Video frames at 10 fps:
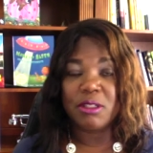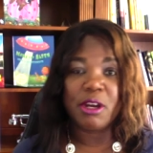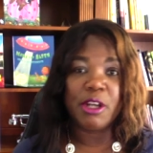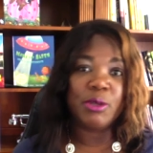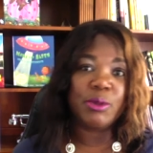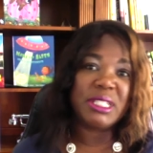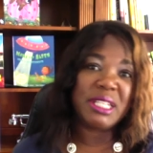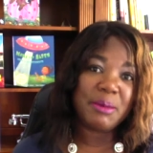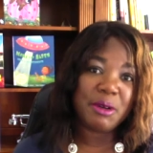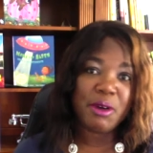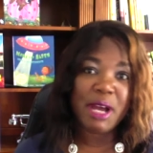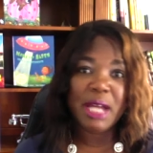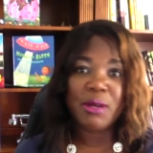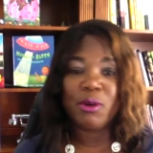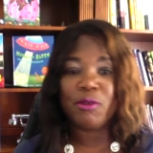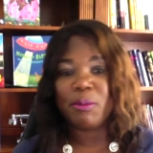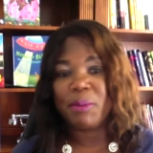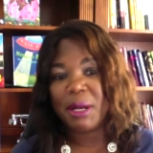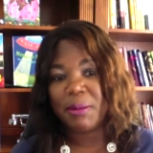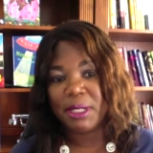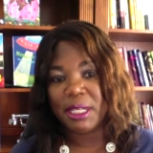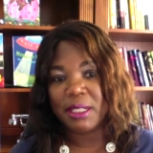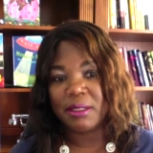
Are you a Democrat or a Republican?